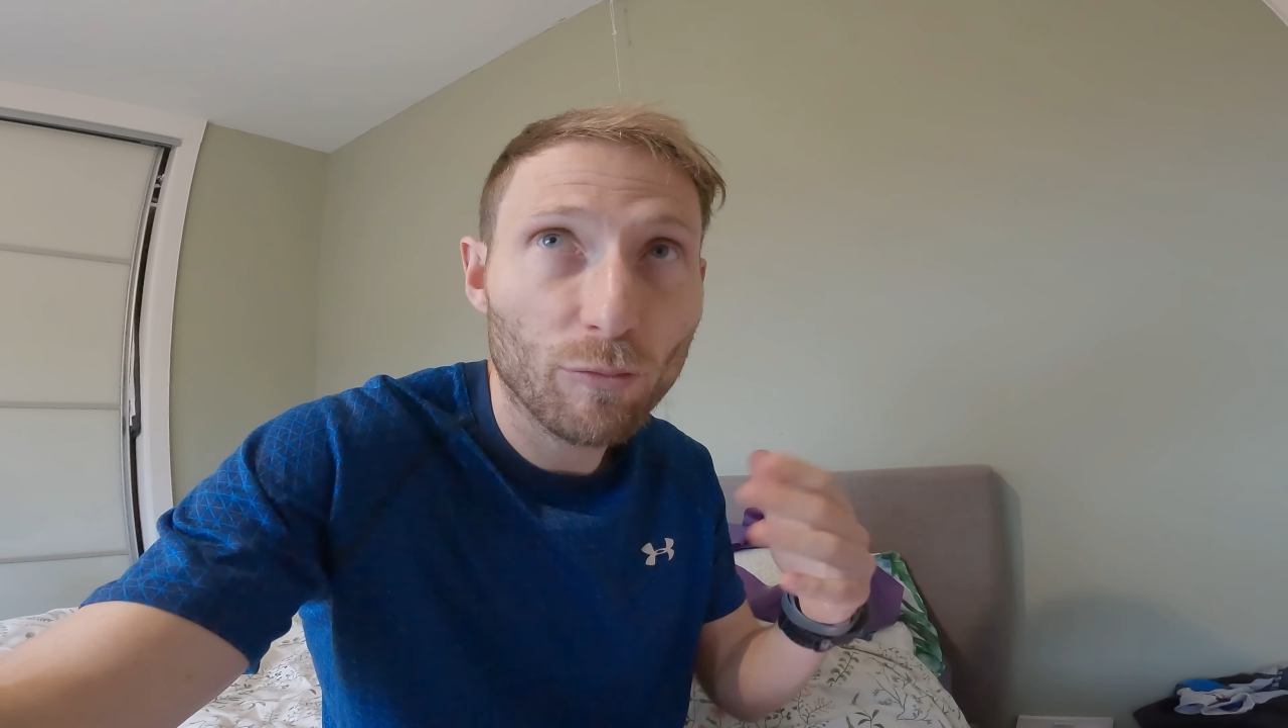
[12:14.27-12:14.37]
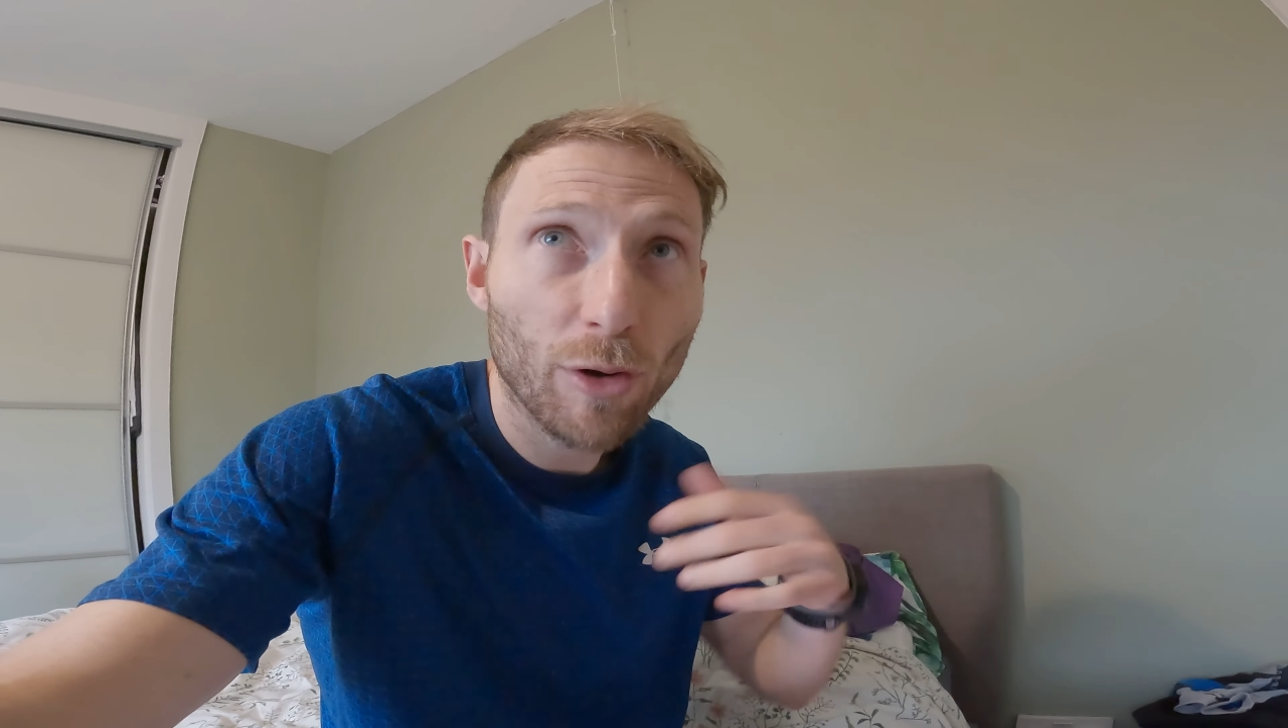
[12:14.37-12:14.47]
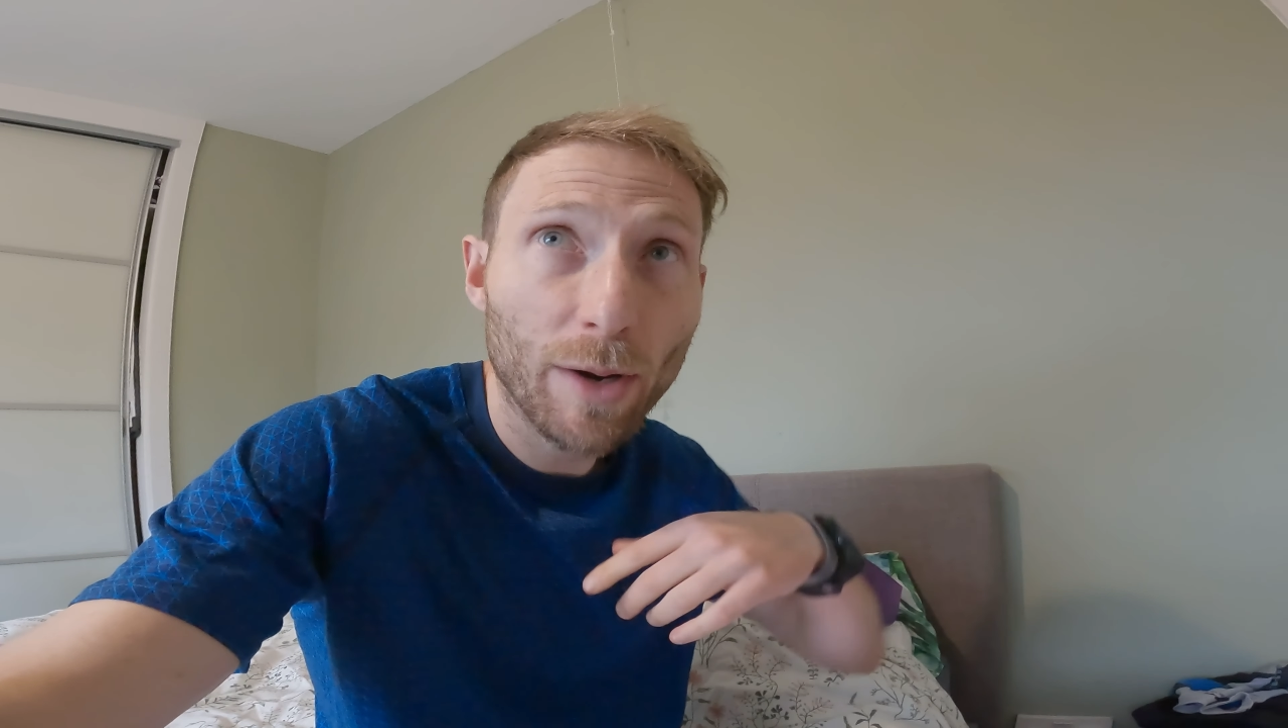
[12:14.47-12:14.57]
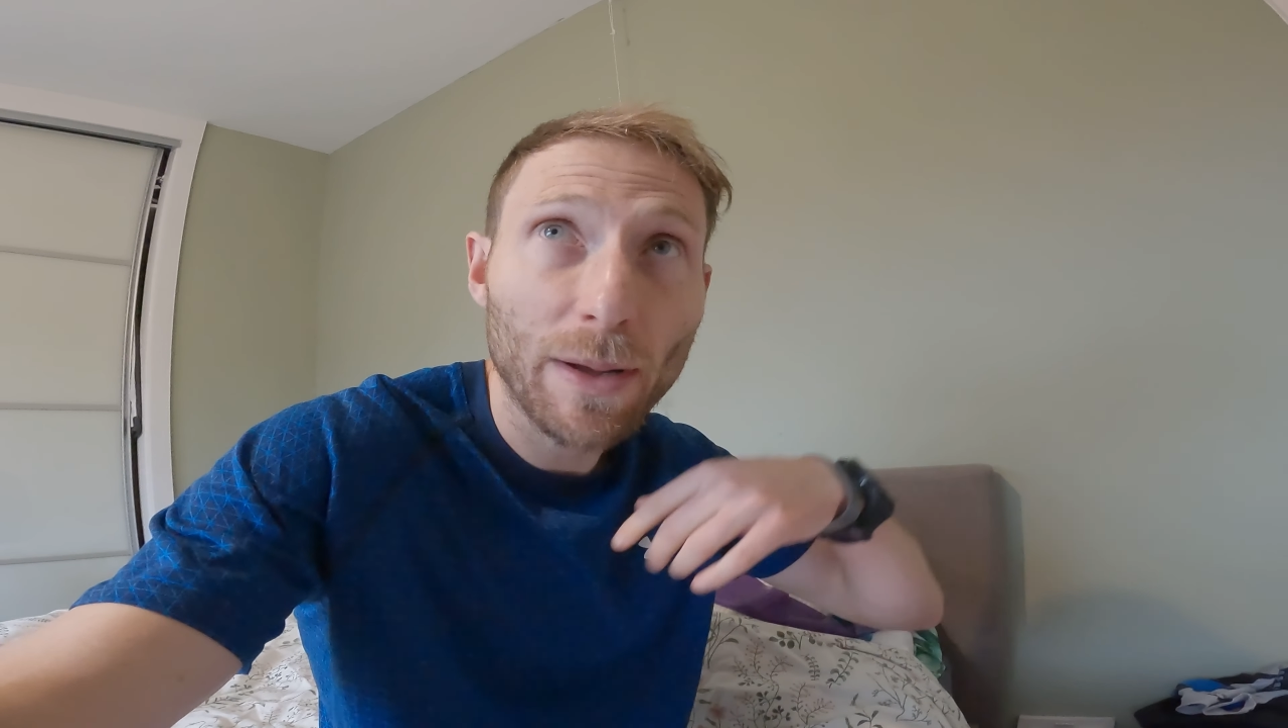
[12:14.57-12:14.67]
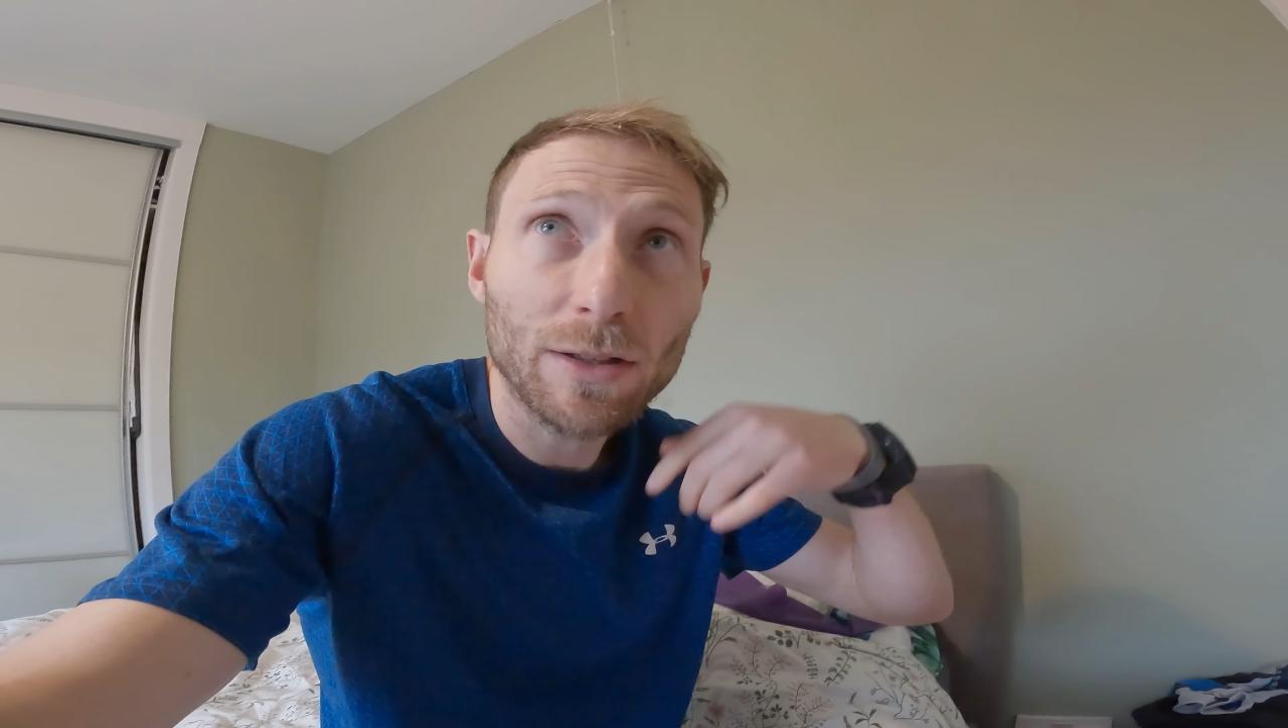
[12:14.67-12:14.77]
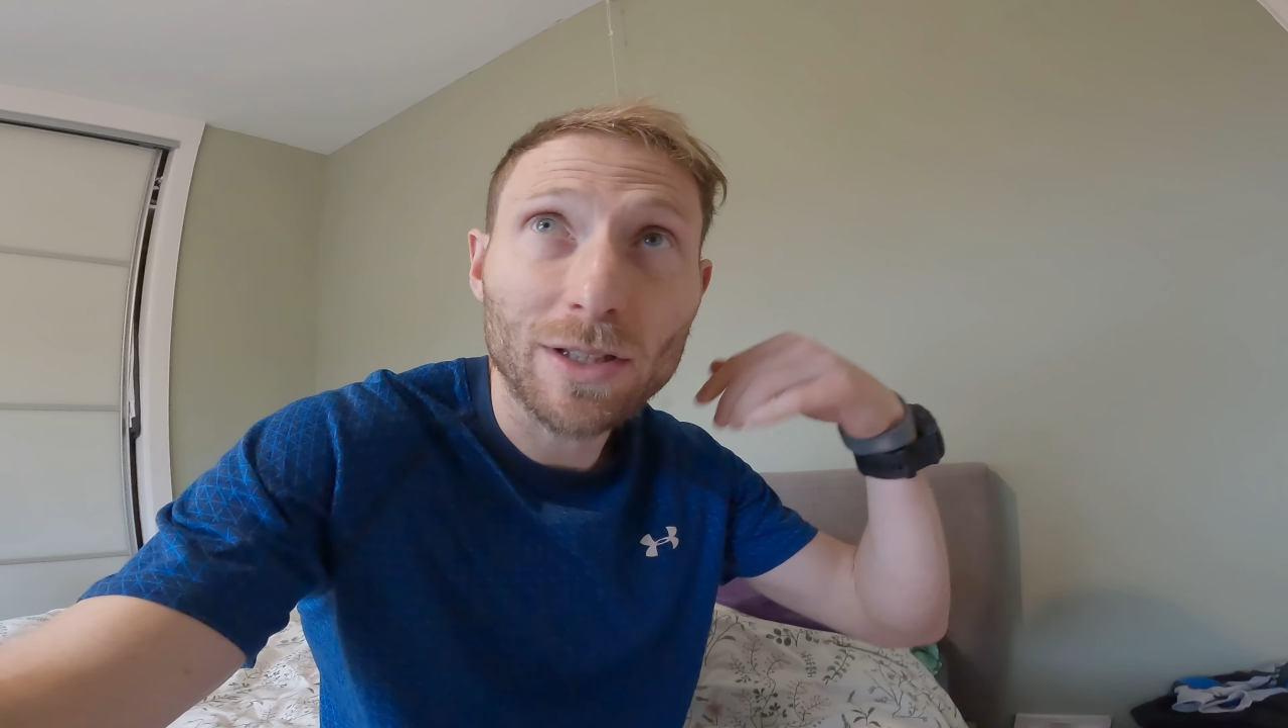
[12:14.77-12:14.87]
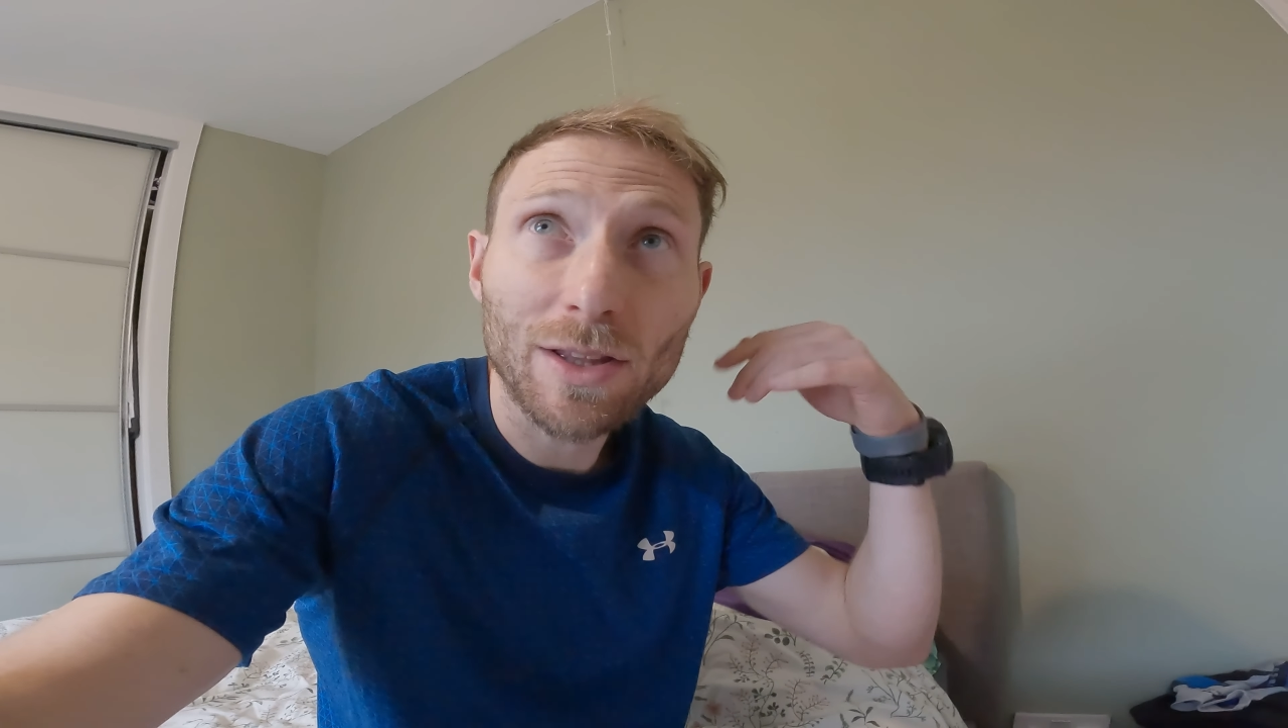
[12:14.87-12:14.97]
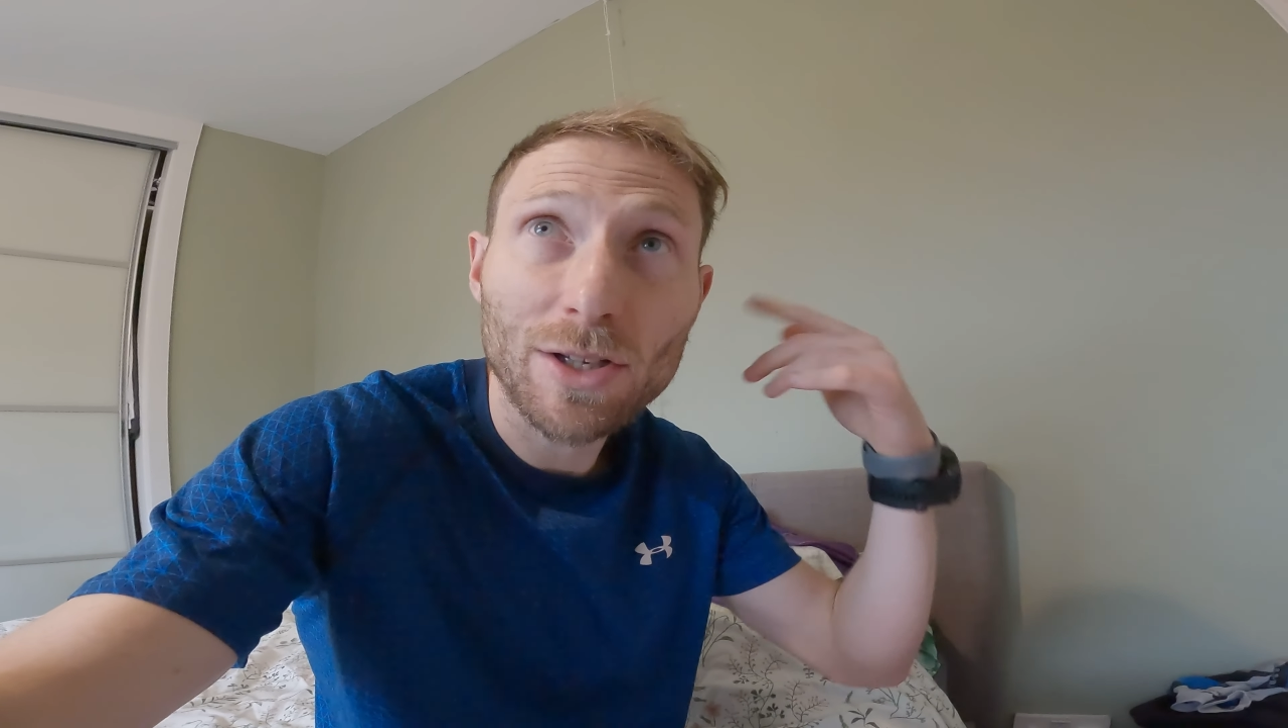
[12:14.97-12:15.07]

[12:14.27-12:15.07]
rebuilding